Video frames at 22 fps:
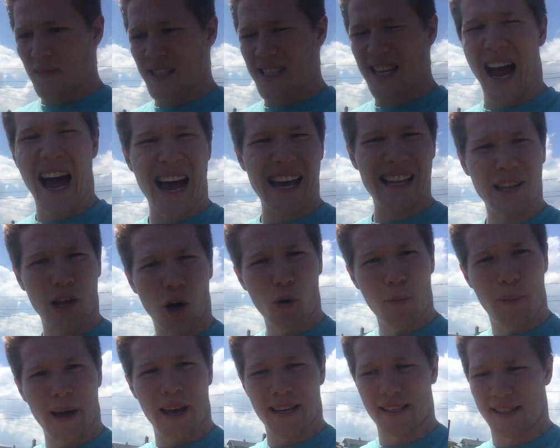Tai
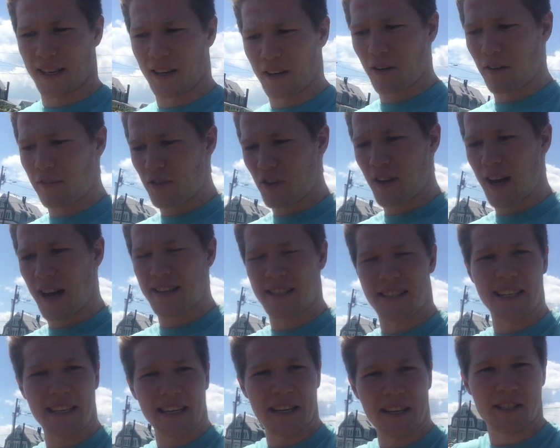Lopez. I don't know if you guys
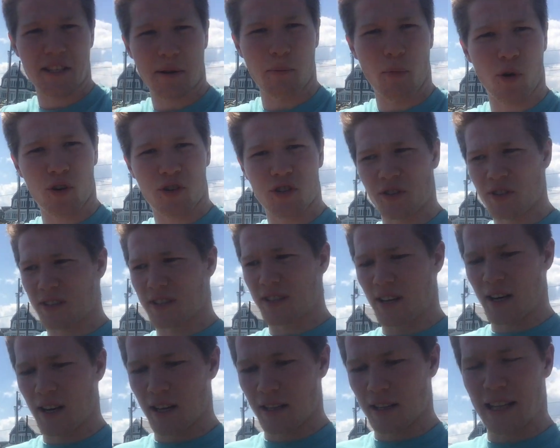have seen his commercials,
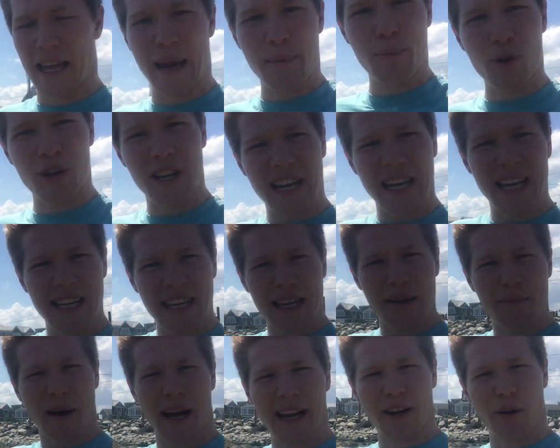the Lamborghini
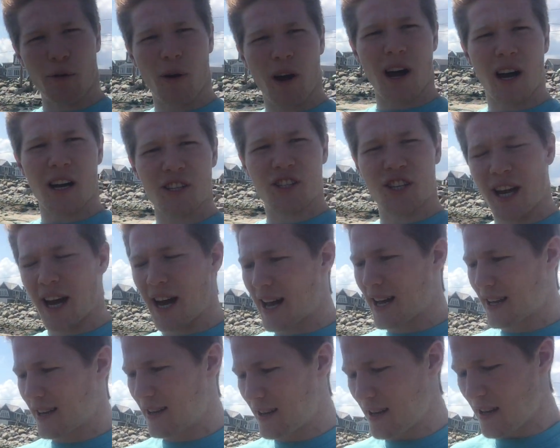in my garage
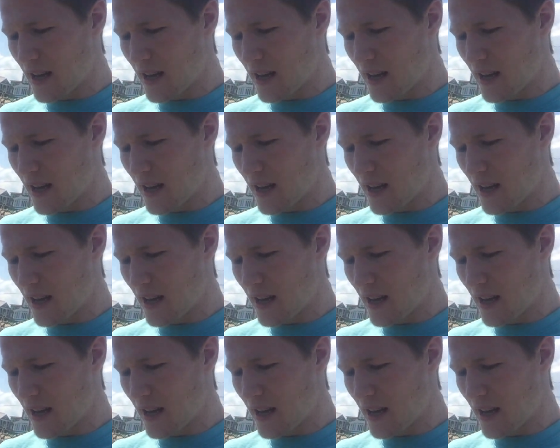guy.